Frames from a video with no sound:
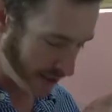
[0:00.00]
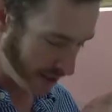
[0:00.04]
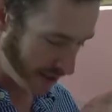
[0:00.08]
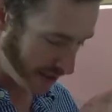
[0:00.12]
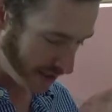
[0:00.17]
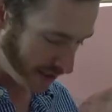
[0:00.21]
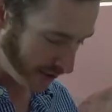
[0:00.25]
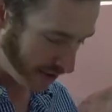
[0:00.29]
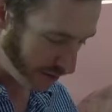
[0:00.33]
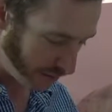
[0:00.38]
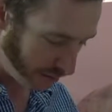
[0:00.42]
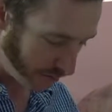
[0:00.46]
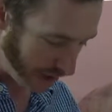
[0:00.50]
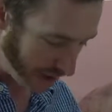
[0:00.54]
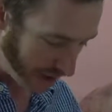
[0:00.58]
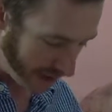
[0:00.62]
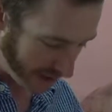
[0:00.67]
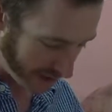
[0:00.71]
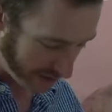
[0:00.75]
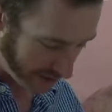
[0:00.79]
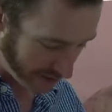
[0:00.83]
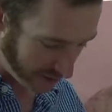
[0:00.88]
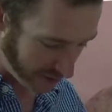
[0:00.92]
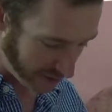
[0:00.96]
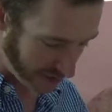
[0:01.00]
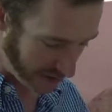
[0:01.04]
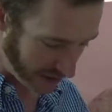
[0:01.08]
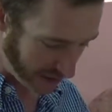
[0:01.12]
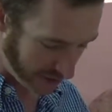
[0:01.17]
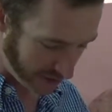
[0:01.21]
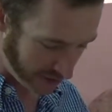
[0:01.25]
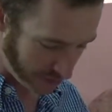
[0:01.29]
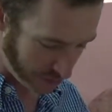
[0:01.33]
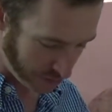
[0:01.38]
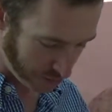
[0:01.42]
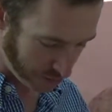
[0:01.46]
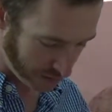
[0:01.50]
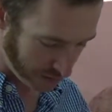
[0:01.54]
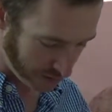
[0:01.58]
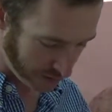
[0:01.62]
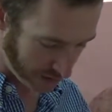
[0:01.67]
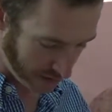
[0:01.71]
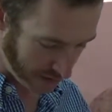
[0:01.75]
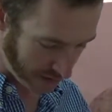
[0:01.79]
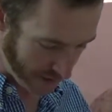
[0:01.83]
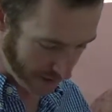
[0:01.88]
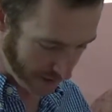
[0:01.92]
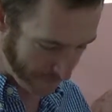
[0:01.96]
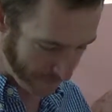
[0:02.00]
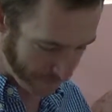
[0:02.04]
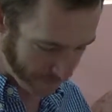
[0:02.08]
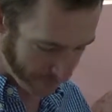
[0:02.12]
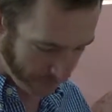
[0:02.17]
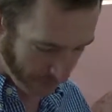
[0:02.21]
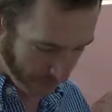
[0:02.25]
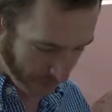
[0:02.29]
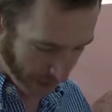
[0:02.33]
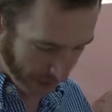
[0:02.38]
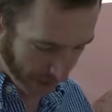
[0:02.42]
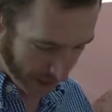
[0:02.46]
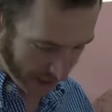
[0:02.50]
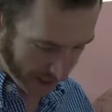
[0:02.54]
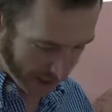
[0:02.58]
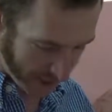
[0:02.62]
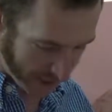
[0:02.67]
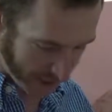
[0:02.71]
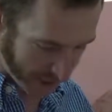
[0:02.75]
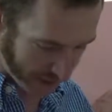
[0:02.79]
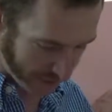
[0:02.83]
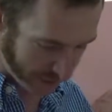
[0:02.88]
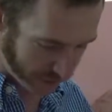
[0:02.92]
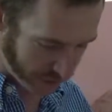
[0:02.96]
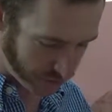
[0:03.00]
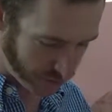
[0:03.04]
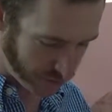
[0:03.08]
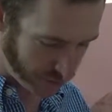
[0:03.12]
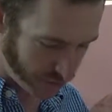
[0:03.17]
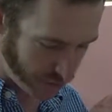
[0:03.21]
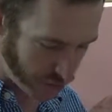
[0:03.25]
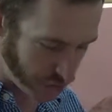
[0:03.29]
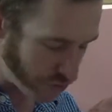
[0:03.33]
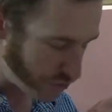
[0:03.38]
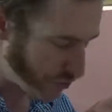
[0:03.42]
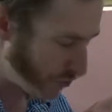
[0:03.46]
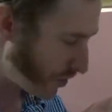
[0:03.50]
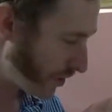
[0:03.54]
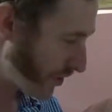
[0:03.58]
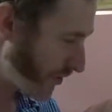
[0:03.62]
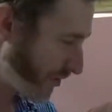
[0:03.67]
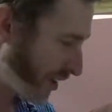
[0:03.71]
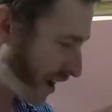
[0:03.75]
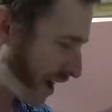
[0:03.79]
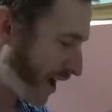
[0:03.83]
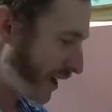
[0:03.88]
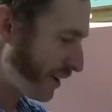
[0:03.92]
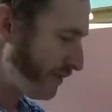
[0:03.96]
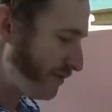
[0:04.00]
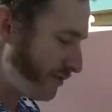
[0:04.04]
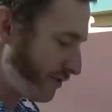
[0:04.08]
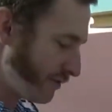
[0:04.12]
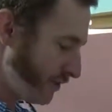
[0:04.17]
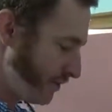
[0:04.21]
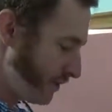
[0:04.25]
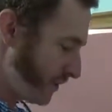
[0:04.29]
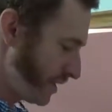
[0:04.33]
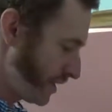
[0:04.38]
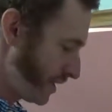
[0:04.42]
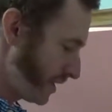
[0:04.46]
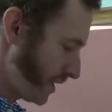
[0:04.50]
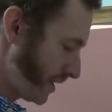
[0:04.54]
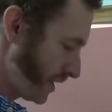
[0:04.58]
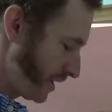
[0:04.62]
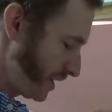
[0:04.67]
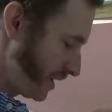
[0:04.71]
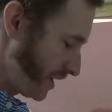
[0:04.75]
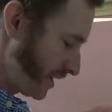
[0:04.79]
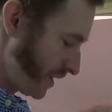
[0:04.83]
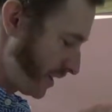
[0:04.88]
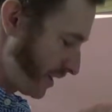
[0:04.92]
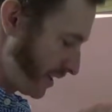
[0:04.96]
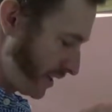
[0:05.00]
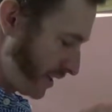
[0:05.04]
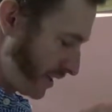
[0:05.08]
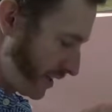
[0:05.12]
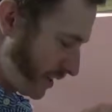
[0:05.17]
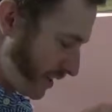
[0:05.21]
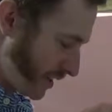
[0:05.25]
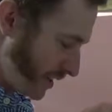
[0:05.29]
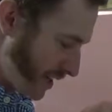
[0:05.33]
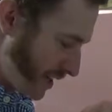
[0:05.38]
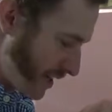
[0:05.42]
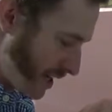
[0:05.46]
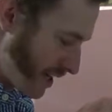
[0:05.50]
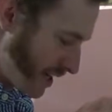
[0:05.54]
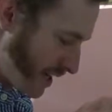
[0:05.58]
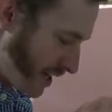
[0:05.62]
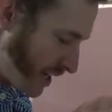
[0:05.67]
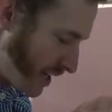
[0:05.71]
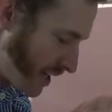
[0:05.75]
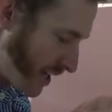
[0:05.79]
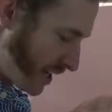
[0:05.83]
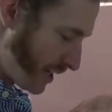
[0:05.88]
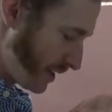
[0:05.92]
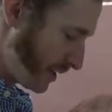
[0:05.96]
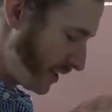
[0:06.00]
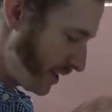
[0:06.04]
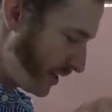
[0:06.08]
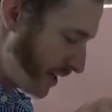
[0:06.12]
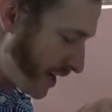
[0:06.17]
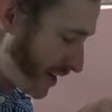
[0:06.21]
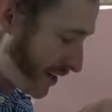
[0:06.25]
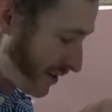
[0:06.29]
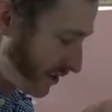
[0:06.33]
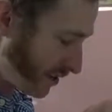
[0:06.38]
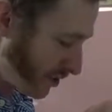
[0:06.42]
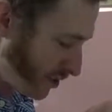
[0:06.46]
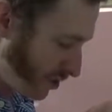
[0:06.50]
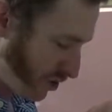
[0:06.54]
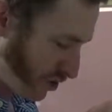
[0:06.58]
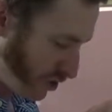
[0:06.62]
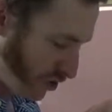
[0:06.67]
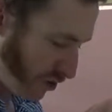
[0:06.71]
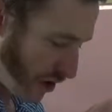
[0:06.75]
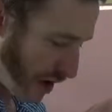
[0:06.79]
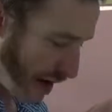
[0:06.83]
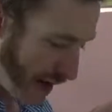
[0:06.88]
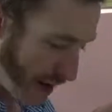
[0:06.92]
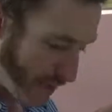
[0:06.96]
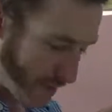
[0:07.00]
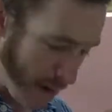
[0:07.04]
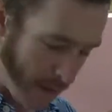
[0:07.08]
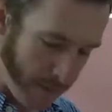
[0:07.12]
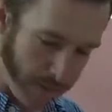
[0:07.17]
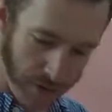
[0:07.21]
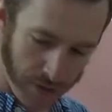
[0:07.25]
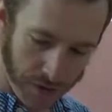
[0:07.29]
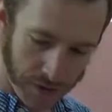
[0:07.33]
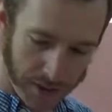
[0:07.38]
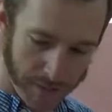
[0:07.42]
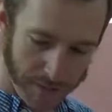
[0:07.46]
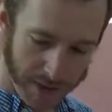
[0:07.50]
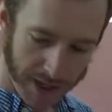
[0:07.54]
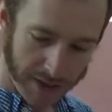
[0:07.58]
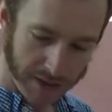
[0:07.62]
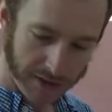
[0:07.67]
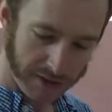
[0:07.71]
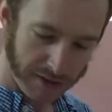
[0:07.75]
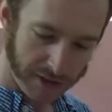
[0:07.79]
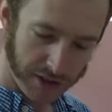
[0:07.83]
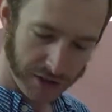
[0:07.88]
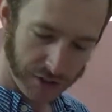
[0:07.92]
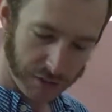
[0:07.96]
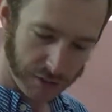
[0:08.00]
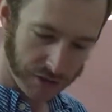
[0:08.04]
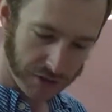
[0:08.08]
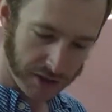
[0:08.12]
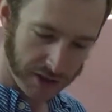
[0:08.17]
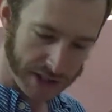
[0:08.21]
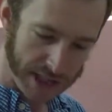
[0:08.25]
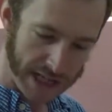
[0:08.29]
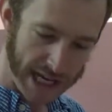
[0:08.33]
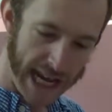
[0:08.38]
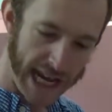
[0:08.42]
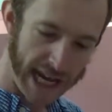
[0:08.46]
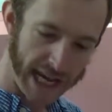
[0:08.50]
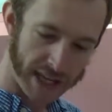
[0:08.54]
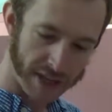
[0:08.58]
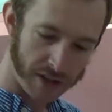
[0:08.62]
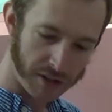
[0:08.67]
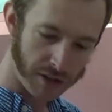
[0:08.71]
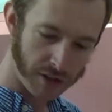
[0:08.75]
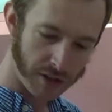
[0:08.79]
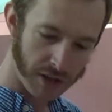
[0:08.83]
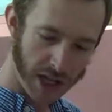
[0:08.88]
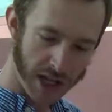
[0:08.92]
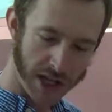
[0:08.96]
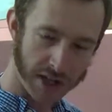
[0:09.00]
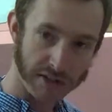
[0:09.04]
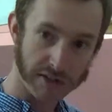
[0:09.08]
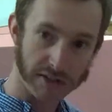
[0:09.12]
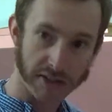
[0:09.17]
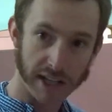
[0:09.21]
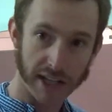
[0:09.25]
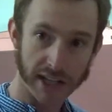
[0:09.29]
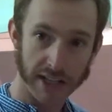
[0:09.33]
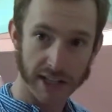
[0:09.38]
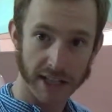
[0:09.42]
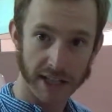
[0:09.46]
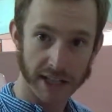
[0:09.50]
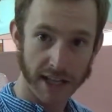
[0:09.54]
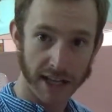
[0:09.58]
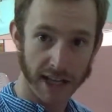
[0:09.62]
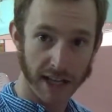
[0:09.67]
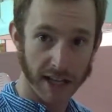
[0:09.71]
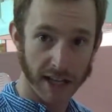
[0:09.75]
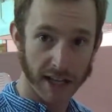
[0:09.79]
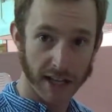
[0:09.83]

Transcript: This pasta sauce was $2.45. Diced tri pepperoni mix. This was in the aisle alongside the